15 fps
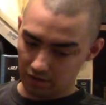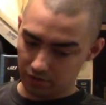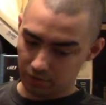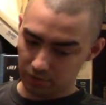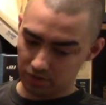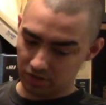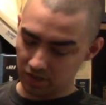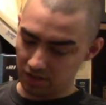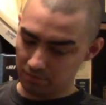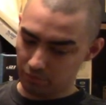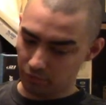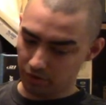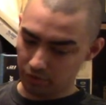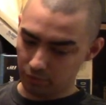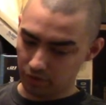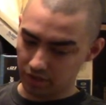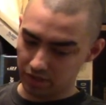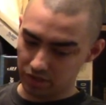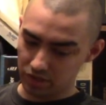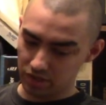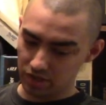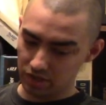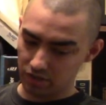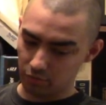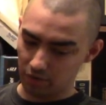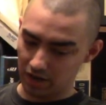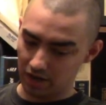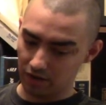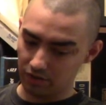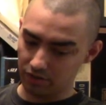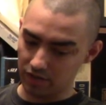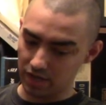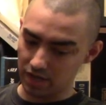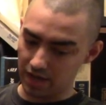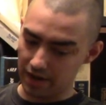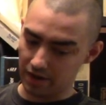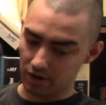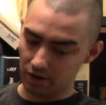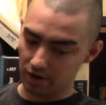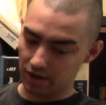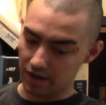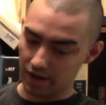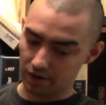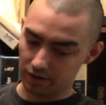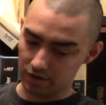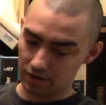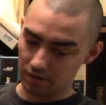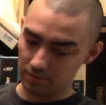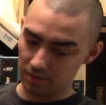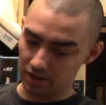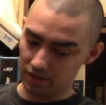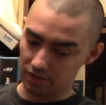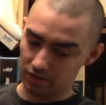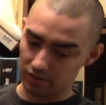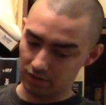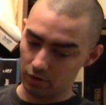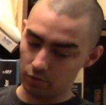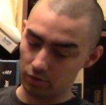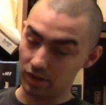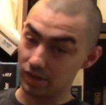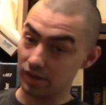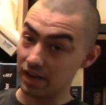13.1 inches, while the AR and ARM is always